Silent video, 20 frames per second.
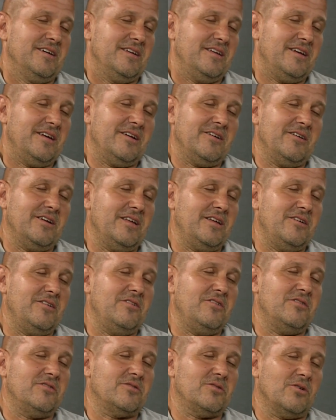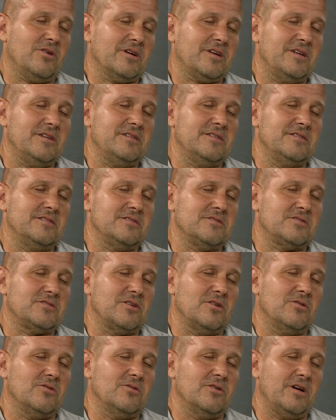you know, you're talking,
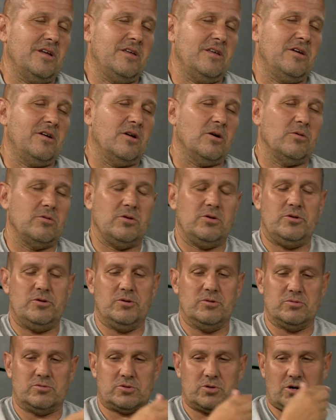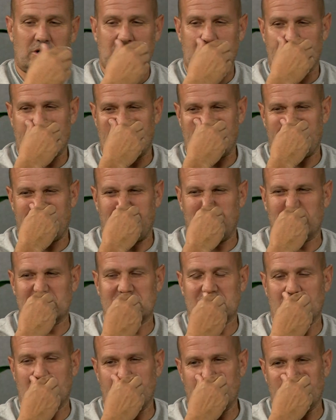so, you know, you talk about Fort
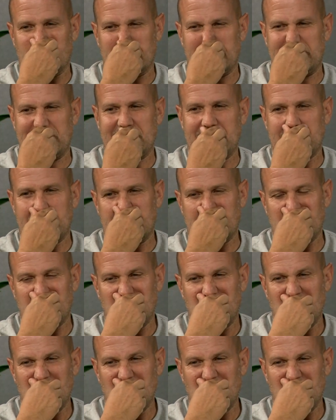Trumbull and, um,